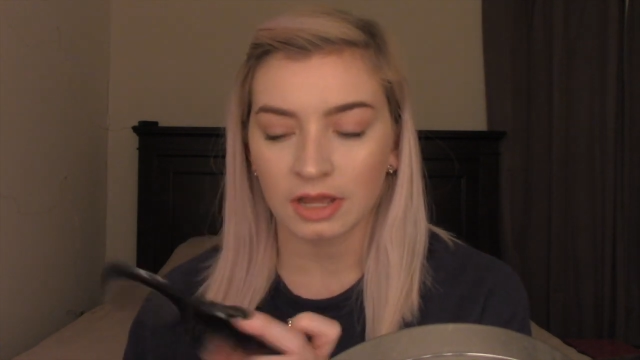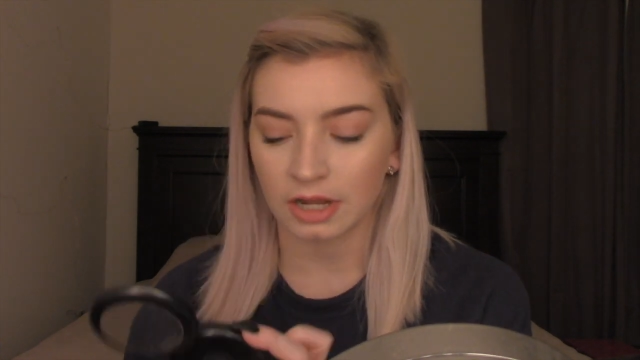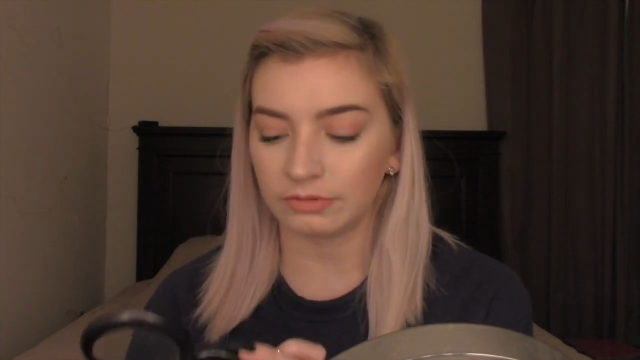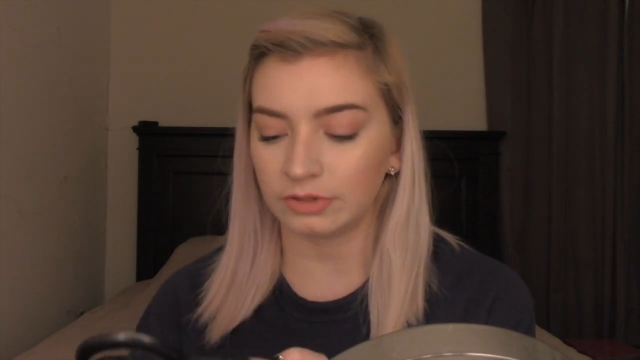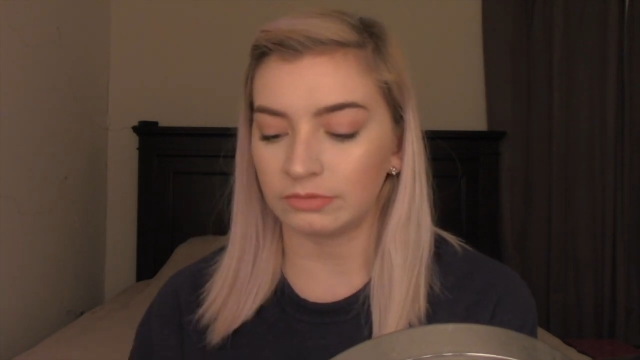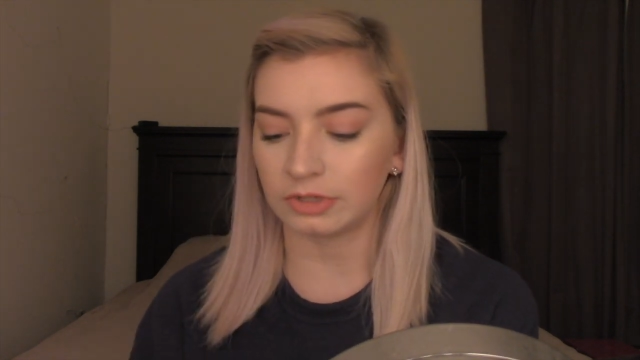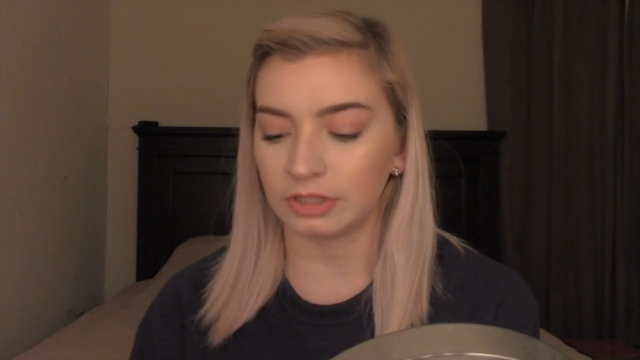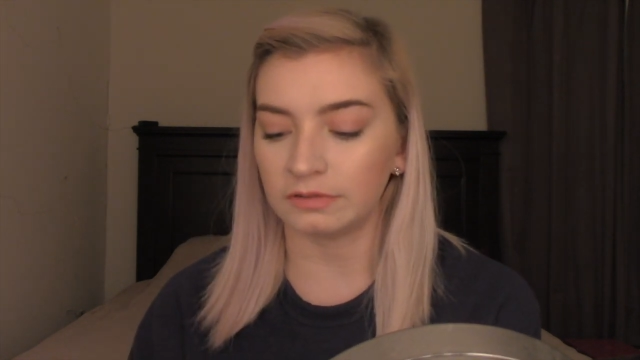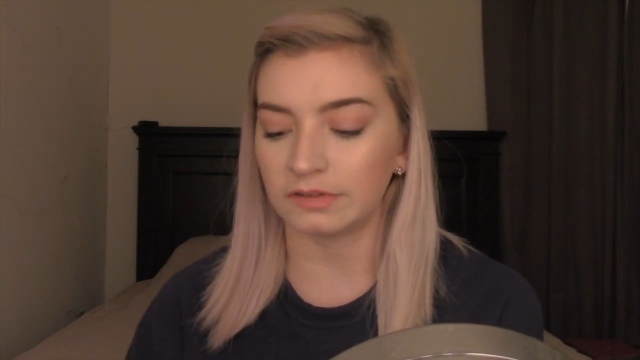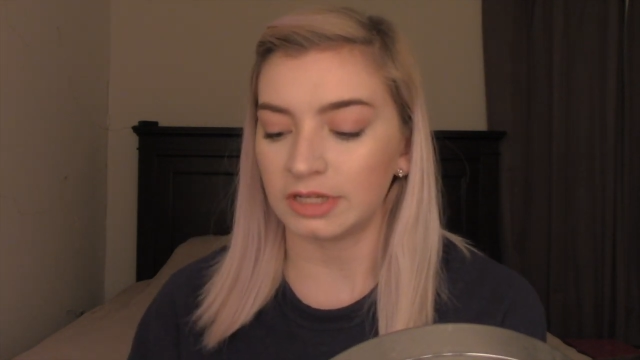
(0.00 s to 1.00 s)
I really want to
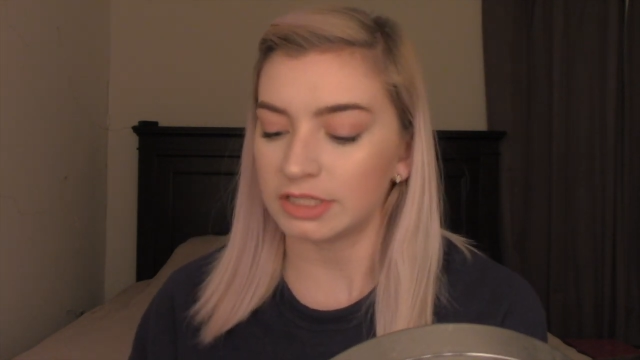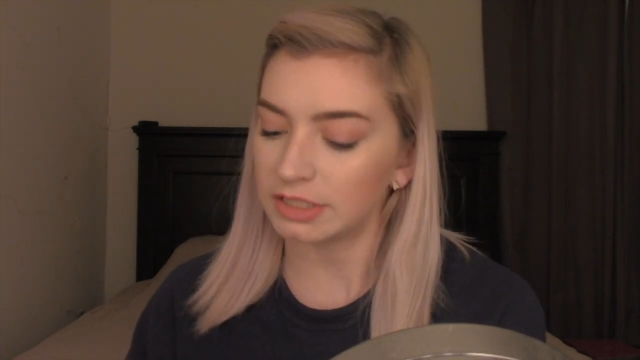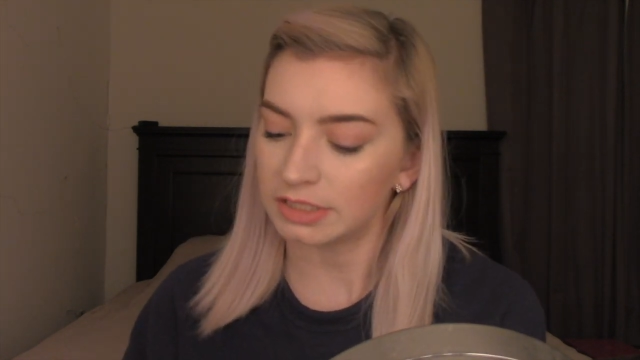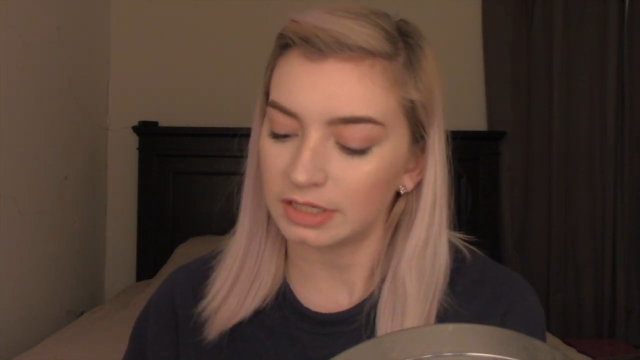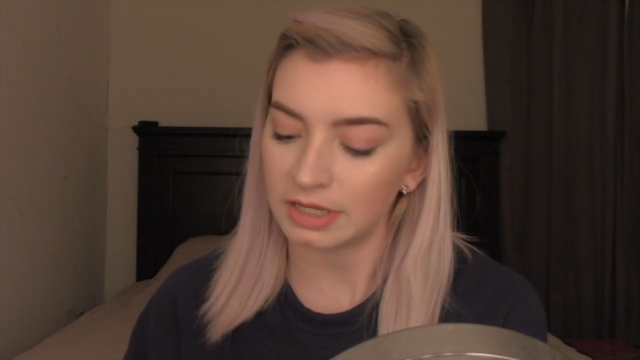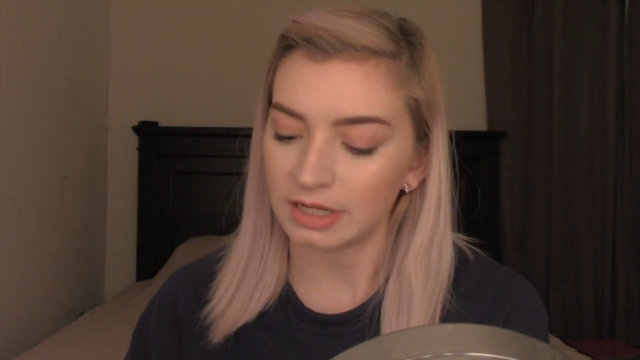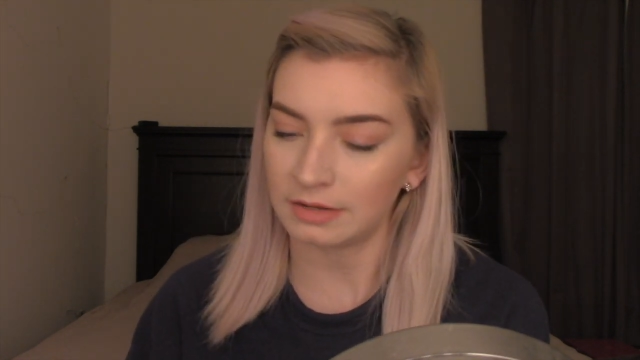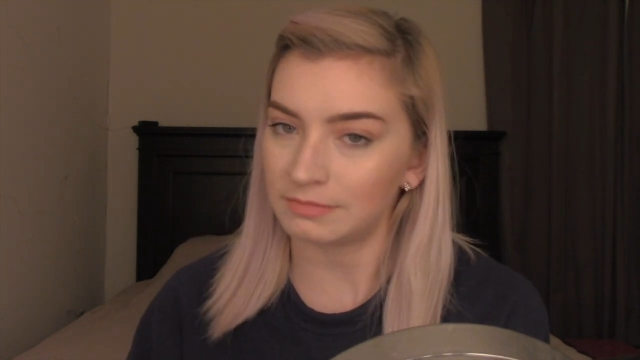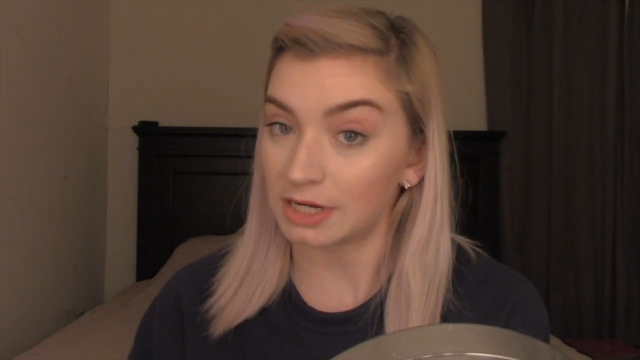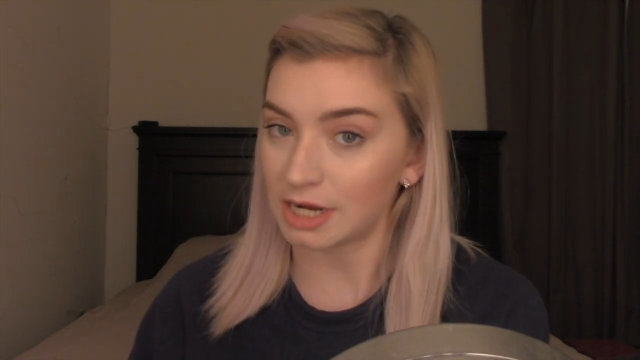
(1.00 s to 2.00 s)
use it
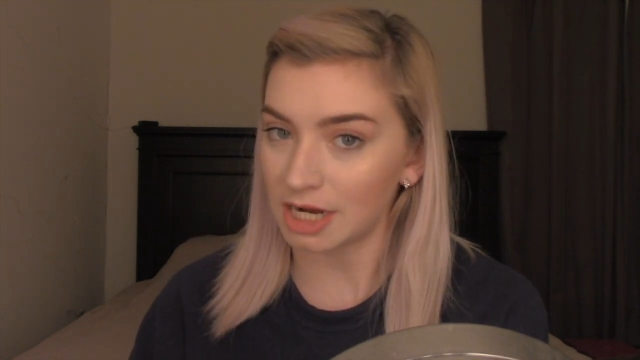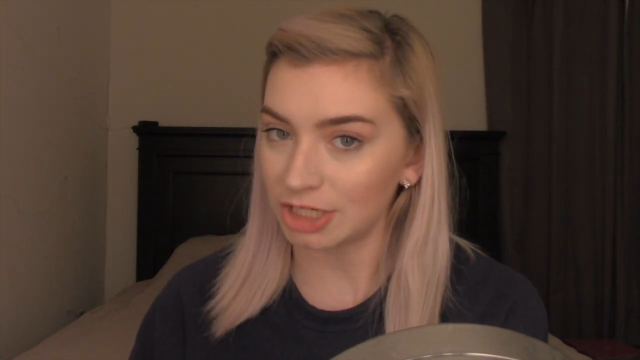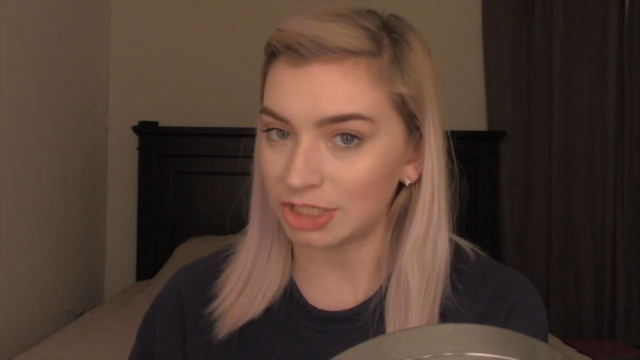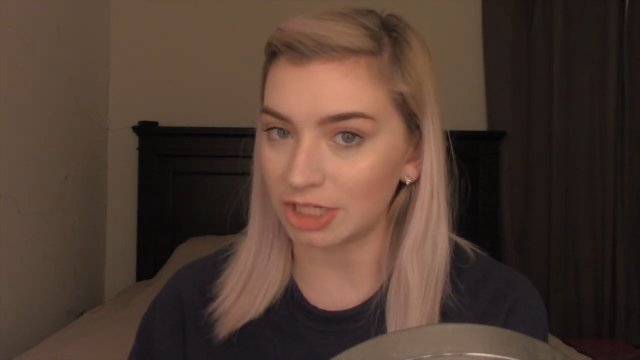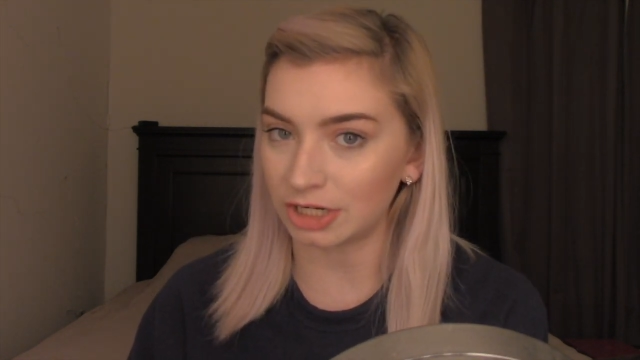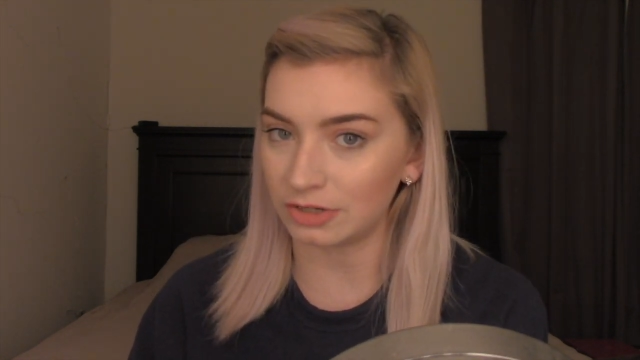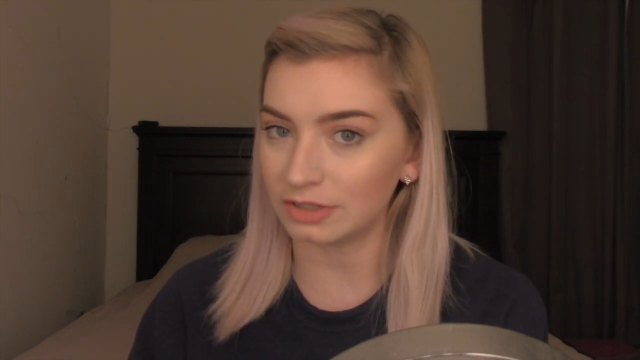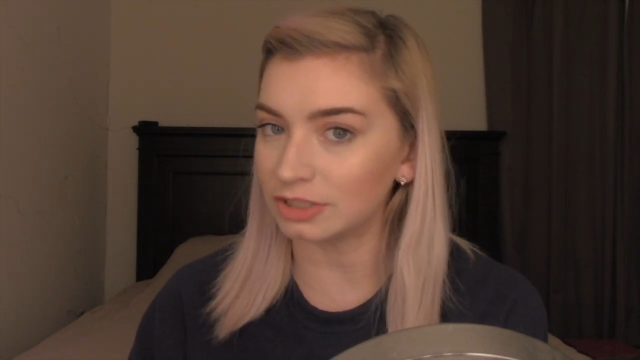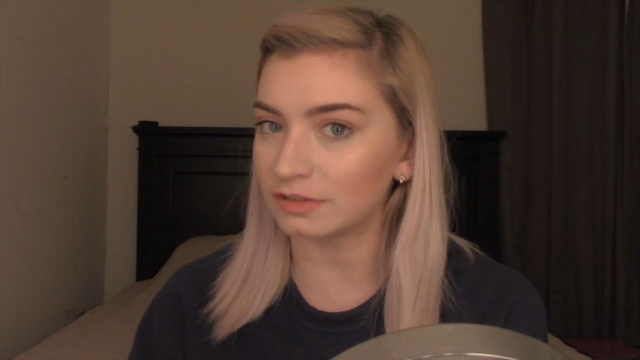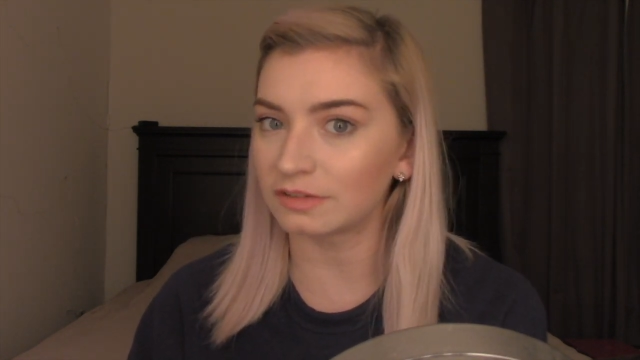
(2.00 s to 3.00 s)
in my eyeshadow
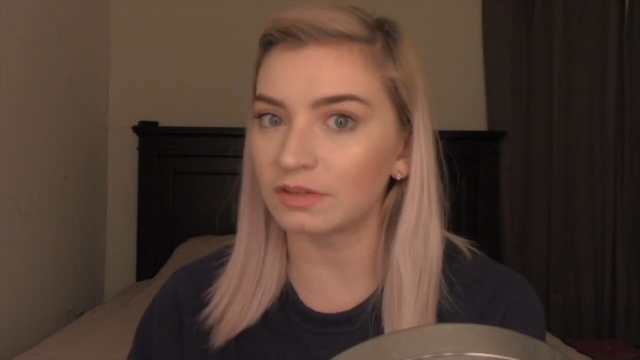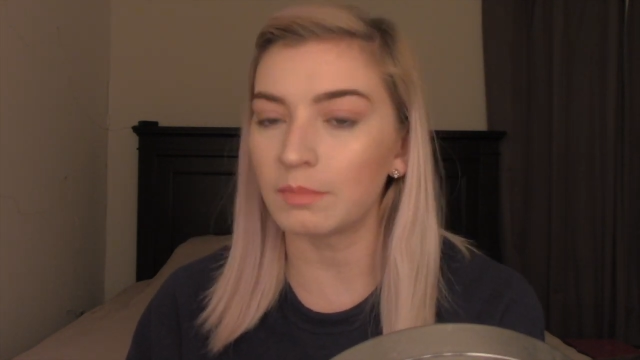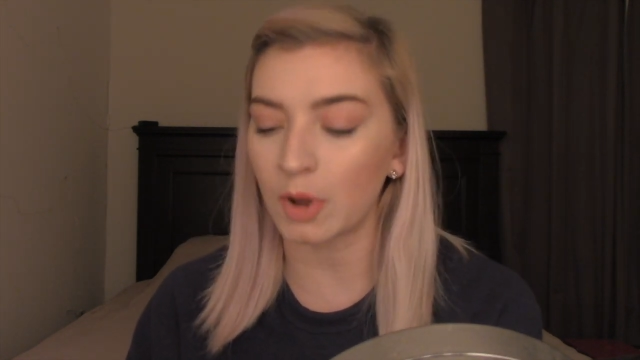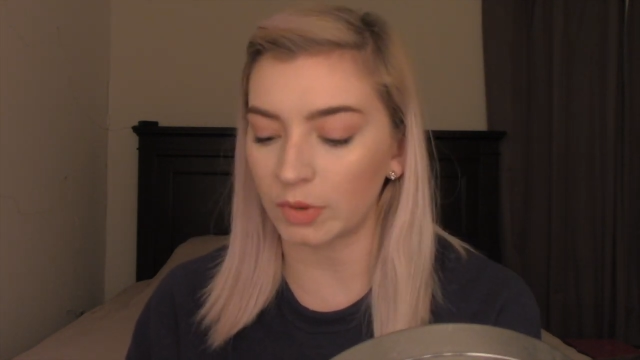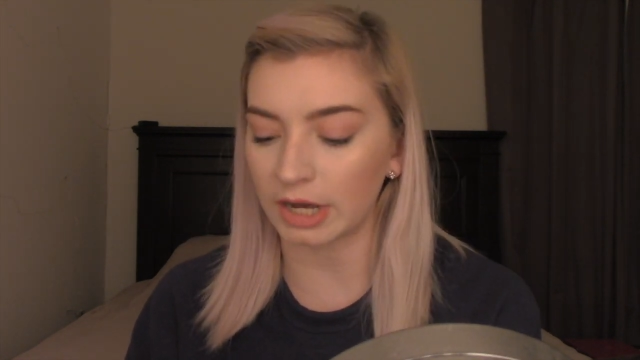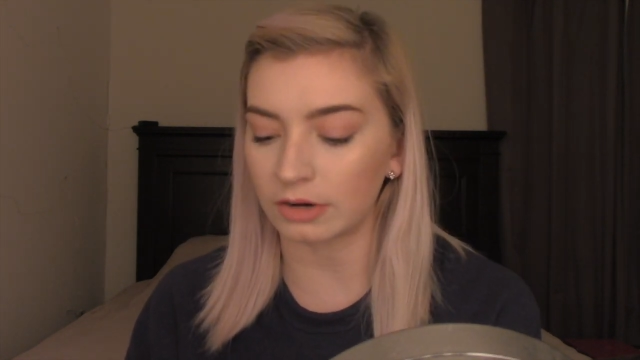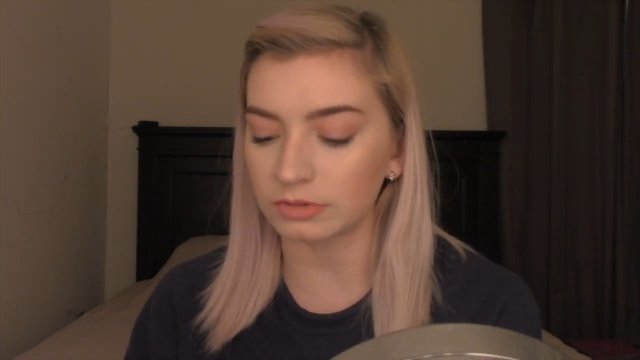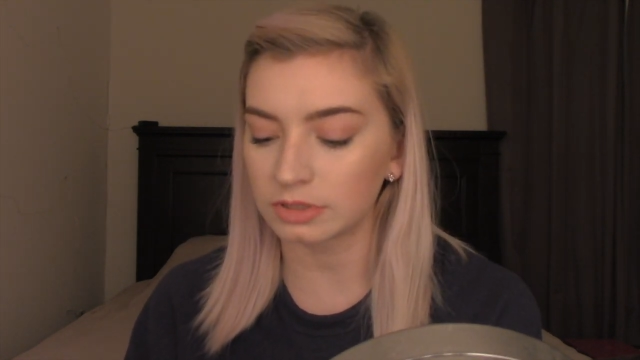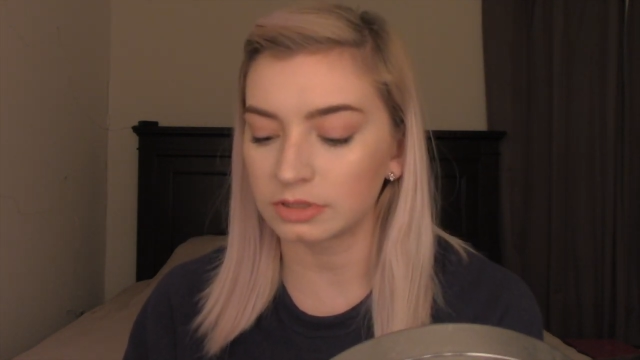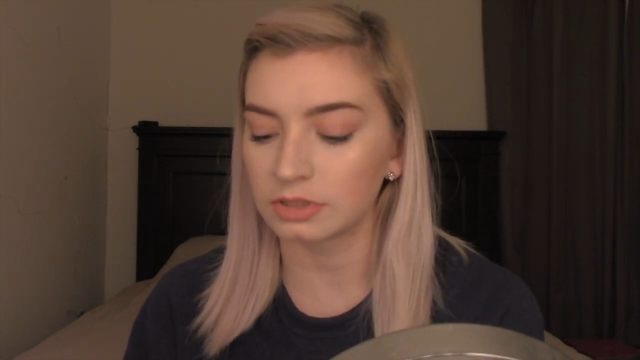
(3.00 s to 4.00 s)
and just smoke it out.